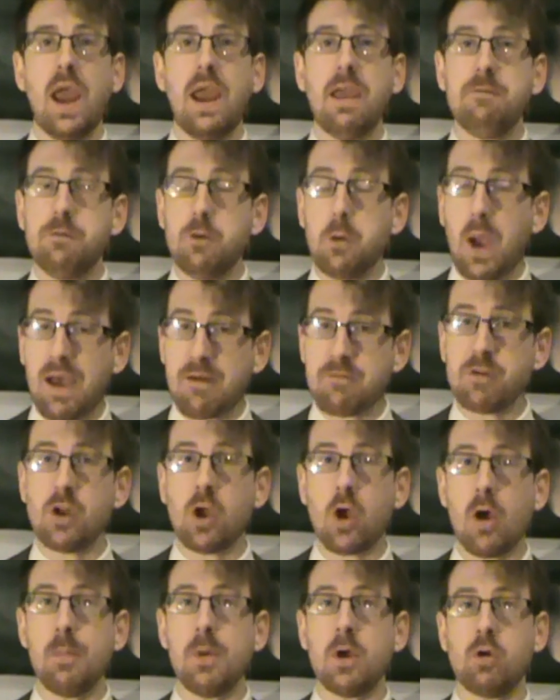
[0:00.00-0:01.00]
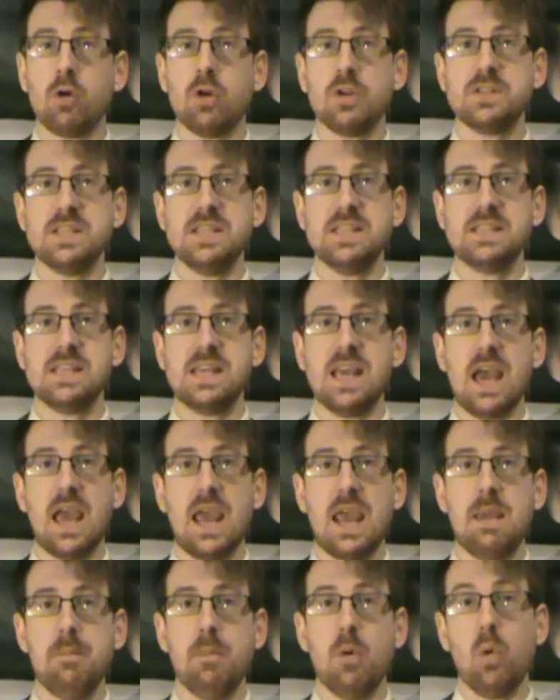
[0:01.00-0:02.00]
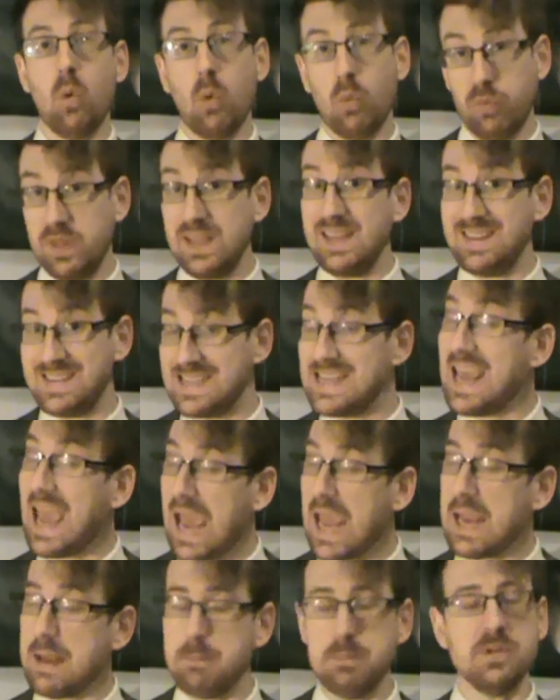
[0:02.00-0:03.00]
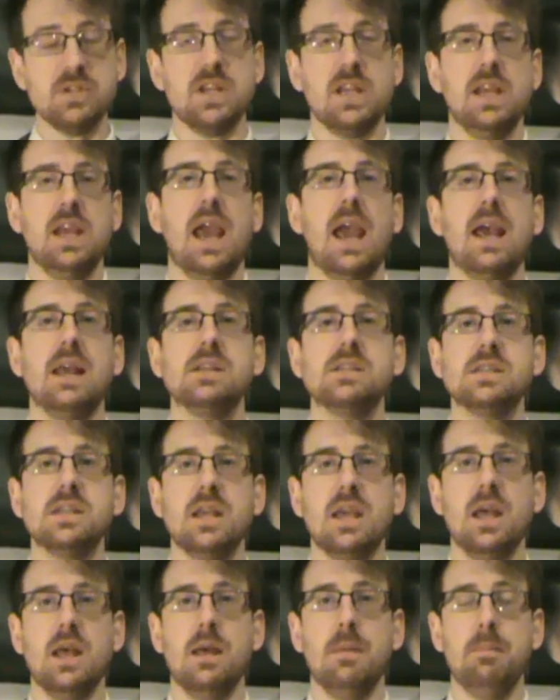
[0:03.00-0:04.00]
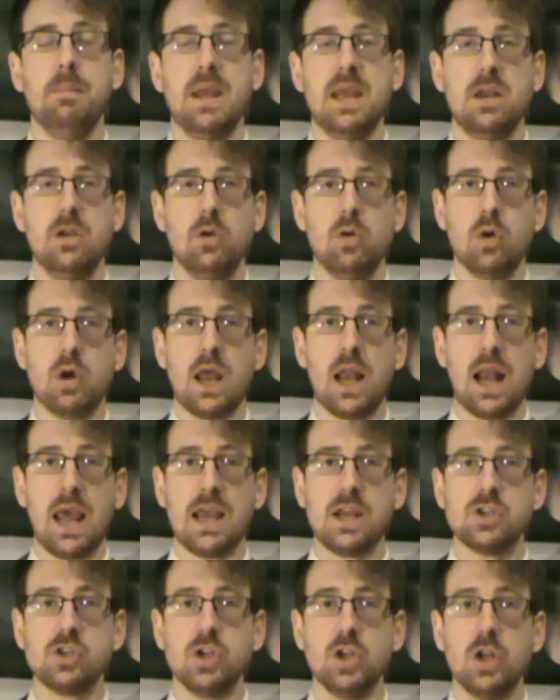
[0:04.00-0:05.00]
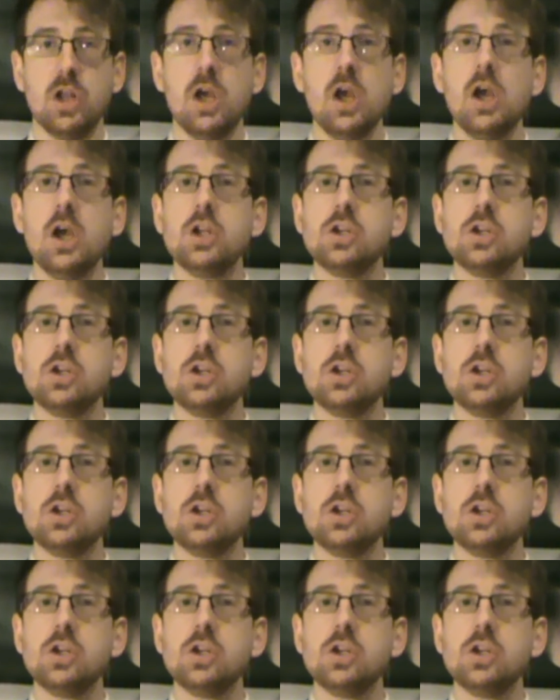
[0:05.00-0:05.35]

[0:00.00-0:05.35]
if you haven't come across this game or these games yet in your collection,